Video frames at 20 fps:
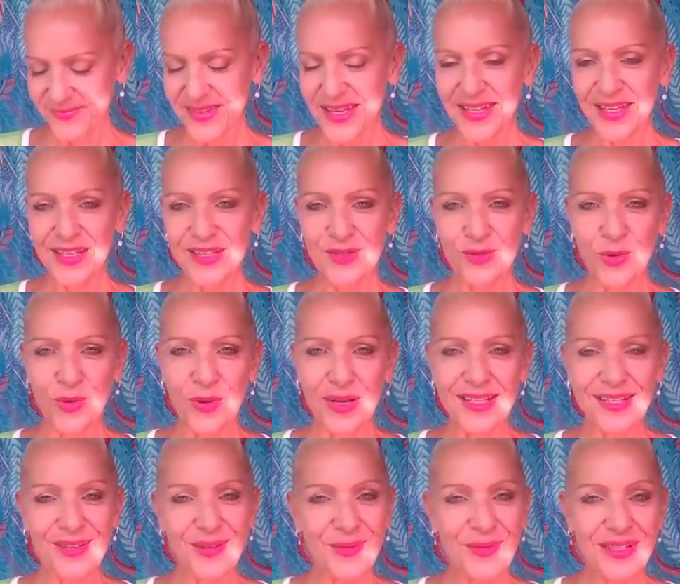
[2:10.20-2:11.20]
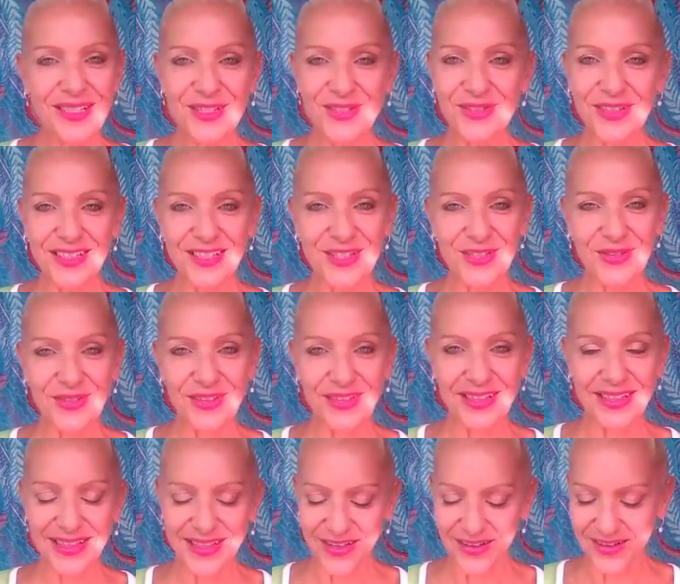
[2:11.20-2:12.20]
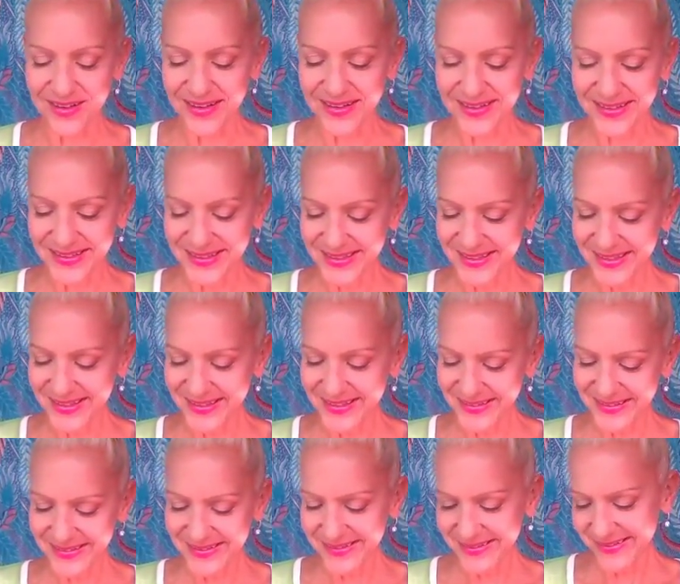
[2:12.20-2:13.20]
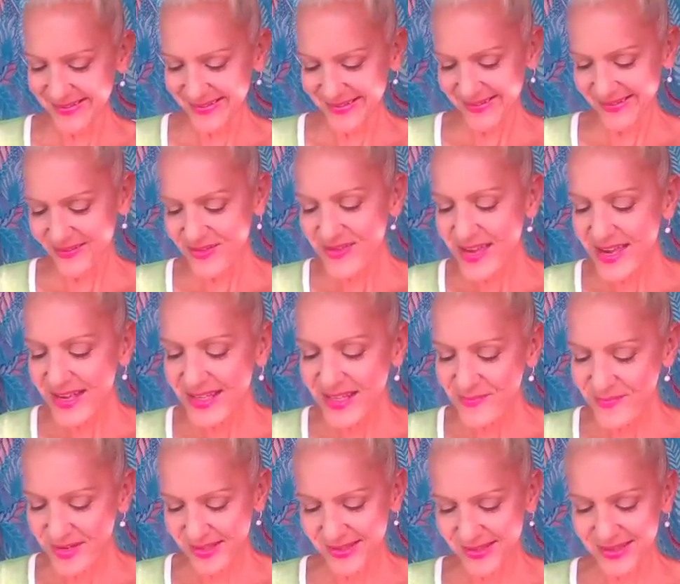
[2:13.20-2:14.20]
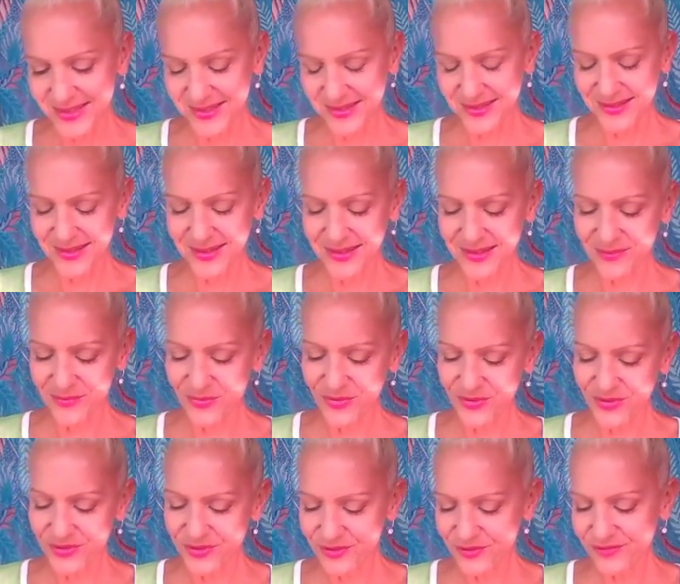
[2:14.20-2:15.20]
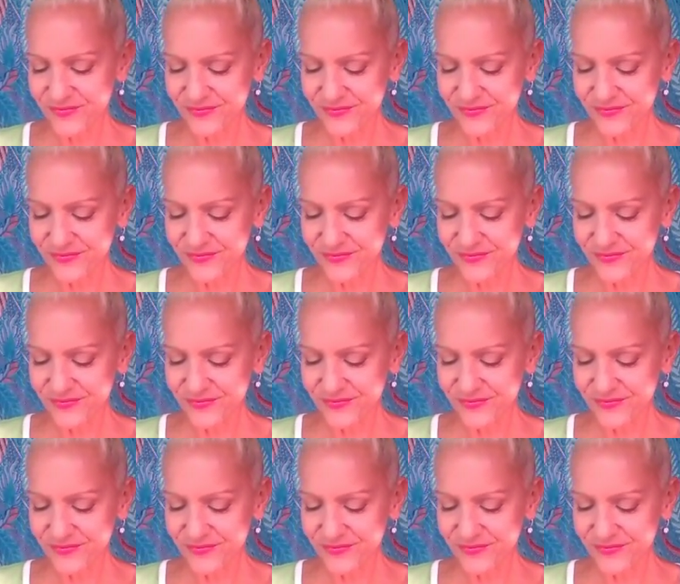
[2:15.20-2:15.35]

And as always, always trust your own inner guidance, yeah? With any messages that come through.